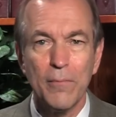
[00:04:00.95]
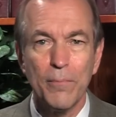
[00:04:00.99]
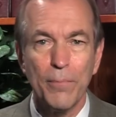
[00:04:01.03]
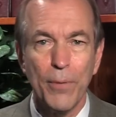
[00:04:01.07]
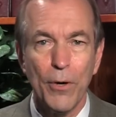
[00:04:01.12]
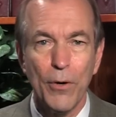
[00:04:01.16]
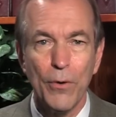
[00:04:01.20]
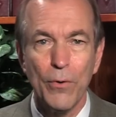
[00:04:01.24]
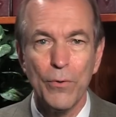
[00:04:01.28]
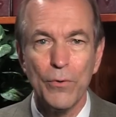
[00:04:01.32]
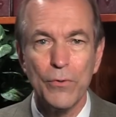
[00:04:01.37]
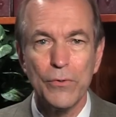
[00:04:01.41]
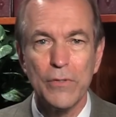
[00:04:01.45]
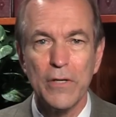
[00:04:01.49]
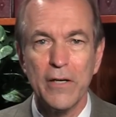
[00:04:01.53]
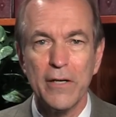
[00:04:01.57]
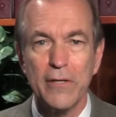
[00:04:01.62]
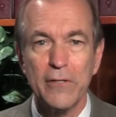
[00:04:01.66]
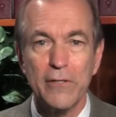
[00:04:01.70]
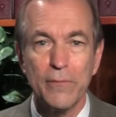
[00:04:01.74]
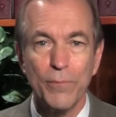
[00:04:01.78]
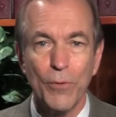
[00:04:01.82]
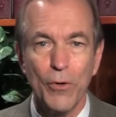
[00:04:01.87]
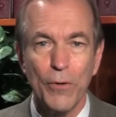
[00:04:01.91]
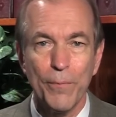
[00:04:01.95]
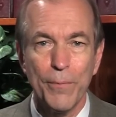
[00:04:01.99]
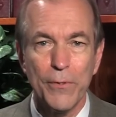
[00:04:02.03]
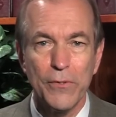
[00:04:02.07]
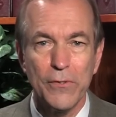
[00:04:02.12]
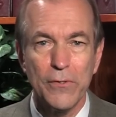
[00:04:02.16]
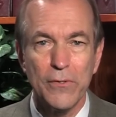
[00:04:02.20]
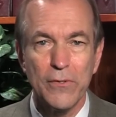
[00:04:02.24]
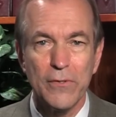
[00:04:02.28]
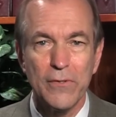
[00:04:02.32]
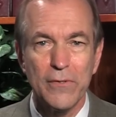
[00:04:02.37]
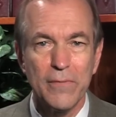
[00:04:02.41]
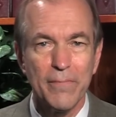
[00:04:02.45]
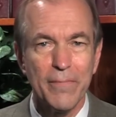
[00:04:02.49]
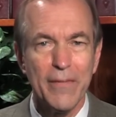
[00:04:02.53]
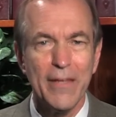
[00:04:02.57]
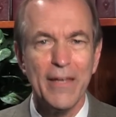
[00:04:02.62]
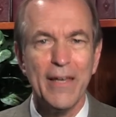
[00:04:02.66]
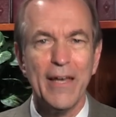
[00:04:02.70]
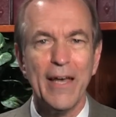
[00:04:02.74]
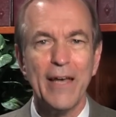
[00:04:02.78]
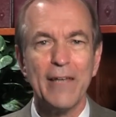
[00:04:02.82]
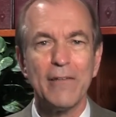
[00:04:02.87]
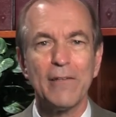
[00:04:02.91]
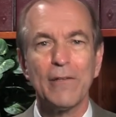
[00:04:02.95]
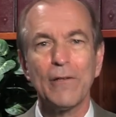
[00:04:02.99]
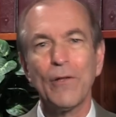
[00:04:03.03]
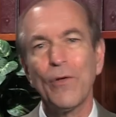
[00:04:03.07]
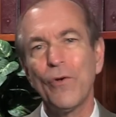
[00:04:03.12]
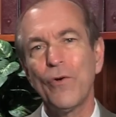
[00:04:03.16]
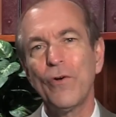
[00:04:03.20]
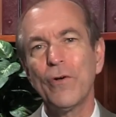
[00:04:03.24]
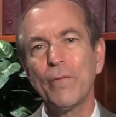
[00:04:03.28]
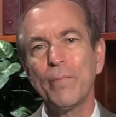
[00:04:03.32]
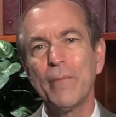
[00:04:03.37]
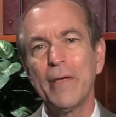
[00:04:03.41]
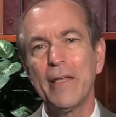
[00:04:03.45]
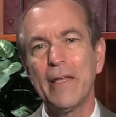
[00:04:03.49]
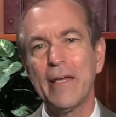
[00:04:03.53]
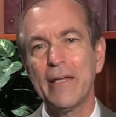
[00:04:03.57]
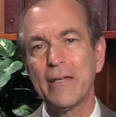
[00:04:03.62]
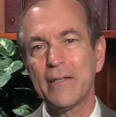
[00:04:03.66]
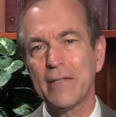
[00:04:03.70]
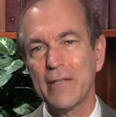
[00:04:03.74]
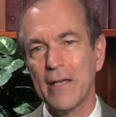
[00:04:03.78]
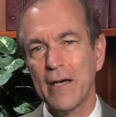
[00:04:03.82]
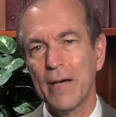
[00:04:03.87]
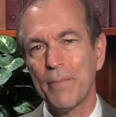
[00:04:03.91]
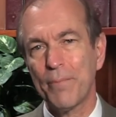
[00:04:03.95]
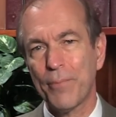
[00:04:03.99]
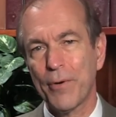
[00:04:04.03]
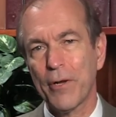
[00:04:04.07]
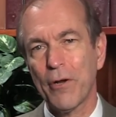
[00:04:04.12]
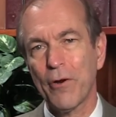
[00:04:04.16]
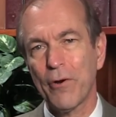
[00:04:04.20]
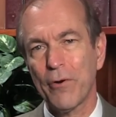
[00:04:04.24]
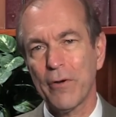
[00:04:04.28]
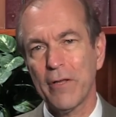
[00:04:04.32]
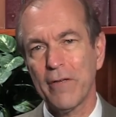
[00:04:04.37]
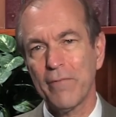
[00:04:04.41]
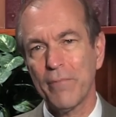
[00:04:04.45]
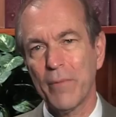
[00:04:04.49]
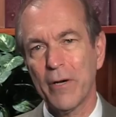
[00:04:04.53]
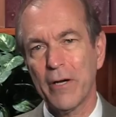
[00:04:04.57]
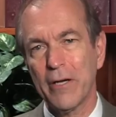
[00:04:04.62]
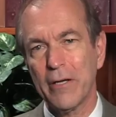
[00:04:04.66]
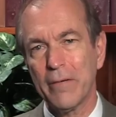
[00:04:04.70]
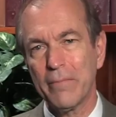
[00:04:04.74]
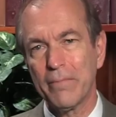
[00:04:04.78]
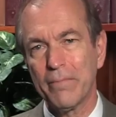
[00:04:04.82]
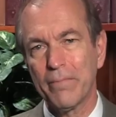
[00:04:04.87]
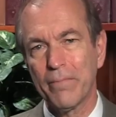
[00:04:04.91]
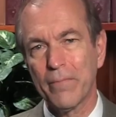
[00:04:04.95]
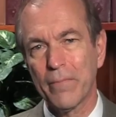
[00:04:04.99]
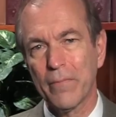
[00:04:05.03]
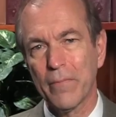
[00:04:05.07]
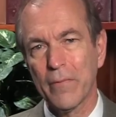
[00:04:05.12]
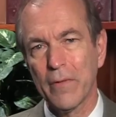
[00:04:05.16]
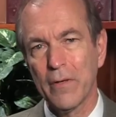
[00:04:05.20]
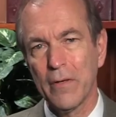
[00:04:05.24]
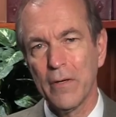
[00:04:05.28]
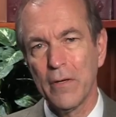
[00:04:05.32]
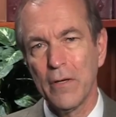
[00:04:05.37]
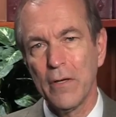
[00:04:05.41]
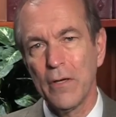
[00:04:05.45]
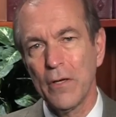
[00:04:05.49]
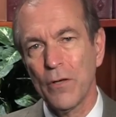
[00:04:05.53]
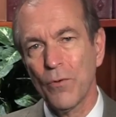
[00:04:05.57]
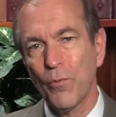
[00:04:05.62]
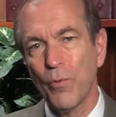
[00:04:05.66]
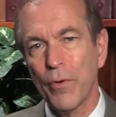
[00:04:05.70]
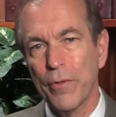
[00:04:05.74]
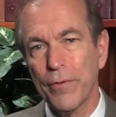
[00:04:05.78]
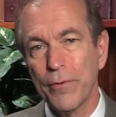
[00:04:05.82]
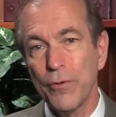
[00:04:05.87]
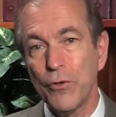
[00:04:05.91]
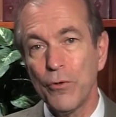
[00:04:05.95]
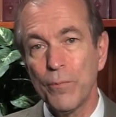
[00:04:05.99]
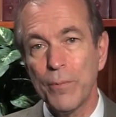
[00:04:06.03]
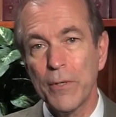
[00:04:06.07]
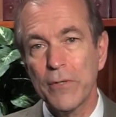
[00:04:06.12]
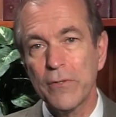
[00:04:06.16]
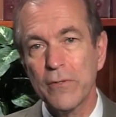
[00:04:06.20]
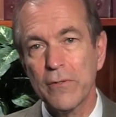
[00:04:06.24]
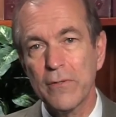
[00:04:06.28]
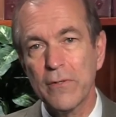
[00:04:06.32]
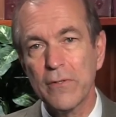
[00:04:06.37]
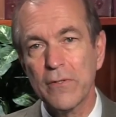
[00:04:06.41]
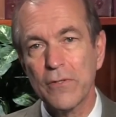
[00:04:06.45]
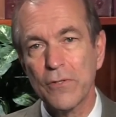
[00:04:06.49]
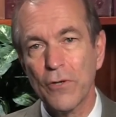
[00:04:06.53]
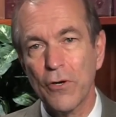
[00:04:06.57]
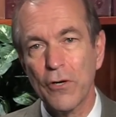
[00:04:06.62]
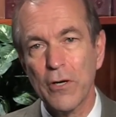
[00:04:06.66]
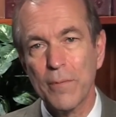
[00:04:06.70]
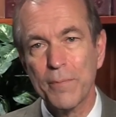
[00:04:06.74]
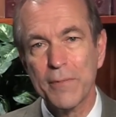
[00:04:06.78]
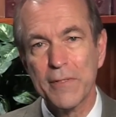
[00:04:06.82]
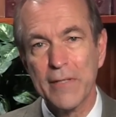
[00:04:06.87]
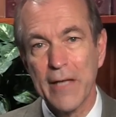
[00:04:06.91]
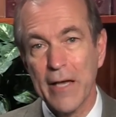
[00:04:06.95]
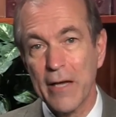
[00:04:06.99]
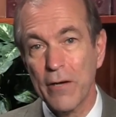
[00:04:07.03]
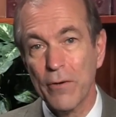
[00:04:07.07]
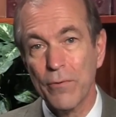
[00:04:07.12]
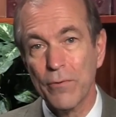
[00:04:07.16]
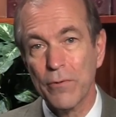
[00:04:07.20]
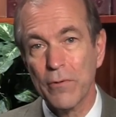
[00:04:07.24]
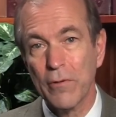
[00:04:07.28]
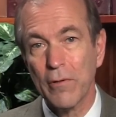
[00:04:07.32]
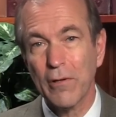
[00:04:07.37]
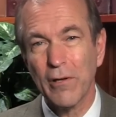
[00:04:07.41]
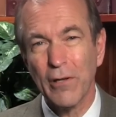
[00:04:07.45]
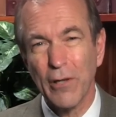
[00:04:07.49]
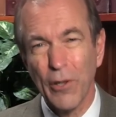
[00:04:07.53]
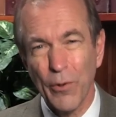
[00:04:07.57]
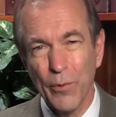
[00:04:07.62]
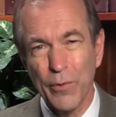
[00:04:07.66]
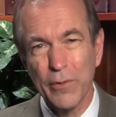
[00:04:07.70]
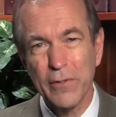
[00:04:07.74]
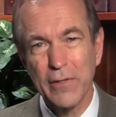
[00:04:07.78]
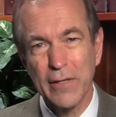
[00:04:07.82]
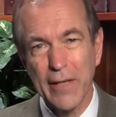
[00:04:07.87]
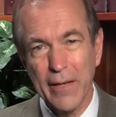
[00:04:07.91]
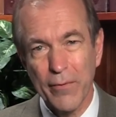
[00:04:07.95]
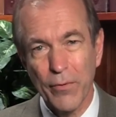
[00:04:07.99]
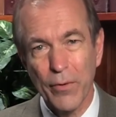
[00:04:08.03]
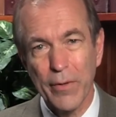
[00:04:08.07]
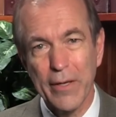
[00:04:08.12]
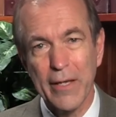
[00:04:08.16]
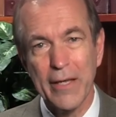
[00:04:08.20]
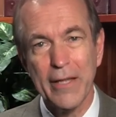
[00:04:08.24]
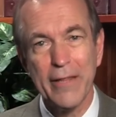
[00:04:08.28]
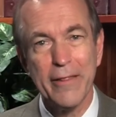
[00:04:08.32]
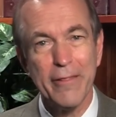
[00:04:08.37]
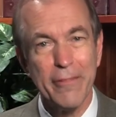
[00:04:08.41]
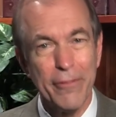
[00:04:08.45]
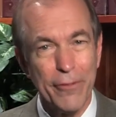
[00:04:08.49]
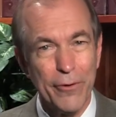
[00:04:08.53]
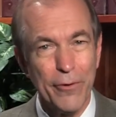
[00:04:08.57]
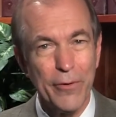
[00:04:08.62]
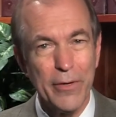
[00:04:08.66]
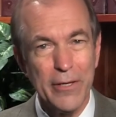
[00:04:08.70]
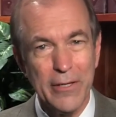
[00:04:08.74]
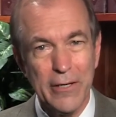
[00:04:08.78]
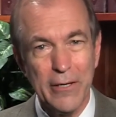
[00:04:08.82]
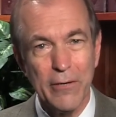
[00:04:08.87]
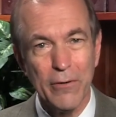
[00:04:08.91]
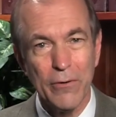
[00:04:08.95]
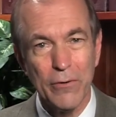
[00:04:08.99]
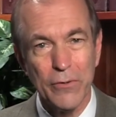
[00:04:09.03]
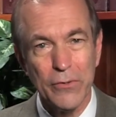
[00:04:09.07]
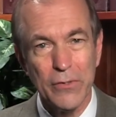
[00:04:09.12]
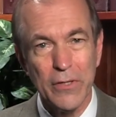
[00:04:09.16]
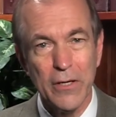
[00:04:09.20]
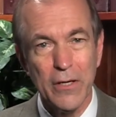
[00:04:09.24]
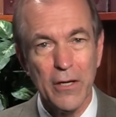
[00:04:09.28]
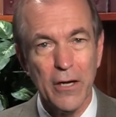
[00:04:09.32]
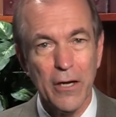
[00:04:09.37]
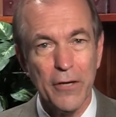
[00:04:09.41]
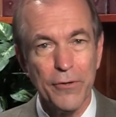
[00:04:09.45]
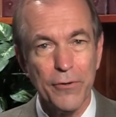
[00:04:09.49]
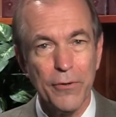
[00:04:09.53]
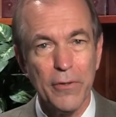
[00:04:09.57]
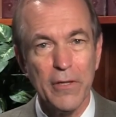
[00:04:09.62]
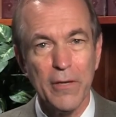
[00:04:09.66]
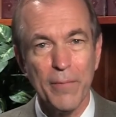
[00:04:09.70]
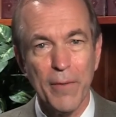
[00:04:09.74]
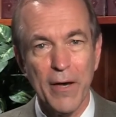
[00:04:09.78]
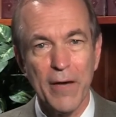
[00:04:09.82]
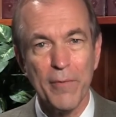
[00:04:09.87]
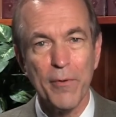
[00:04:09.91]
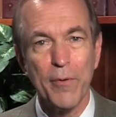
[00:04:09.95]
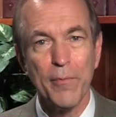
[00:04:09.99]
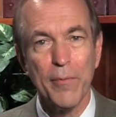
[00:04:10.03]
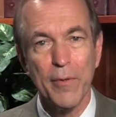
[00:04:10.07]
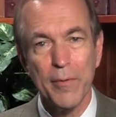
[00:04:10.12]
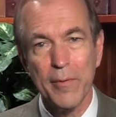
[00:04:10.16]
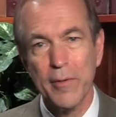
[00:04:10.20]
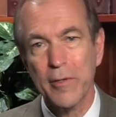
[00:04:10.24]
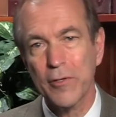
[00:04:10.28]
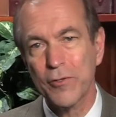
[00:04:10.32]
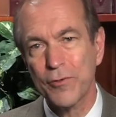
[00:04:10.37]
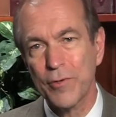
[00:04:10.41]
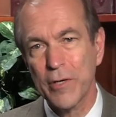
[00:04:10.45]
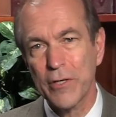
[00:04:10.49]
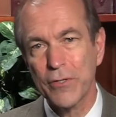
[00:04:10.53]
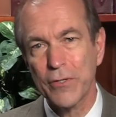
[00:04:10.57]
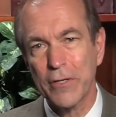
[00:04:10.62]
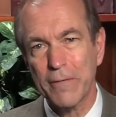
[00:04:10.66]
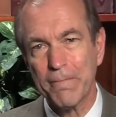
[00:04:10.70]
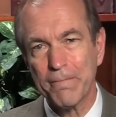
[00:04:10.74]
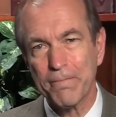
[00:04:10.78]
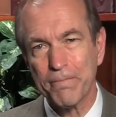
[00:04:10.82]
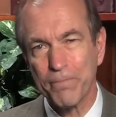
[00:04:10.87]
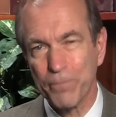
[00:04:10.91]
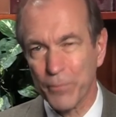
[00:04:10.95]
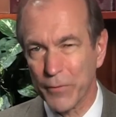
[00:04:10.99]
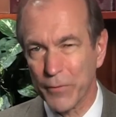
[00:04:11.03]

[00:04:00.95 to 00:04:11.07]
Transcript: imposed on small businesses has long been a top priority of mine with new businesses startups down to the lowest level in 30 years under the Obama administration,